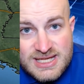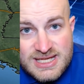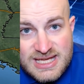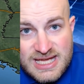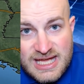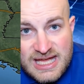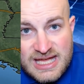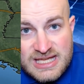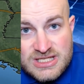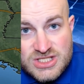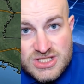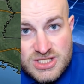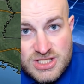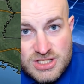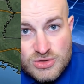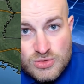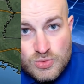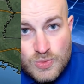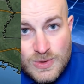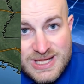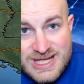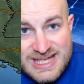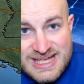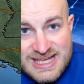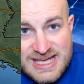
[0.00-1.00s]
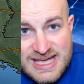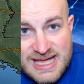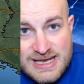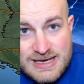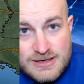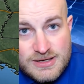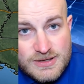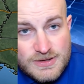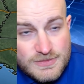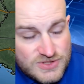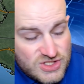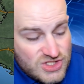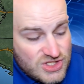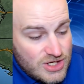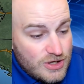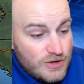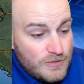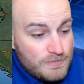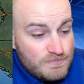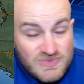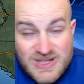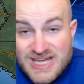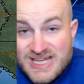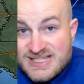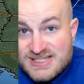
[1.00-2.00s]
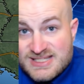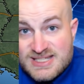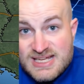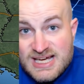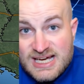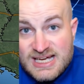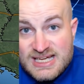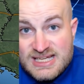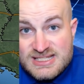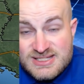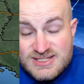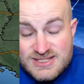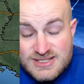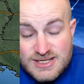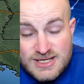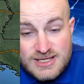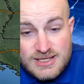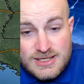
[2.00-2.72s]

into the weekend. So that's nice.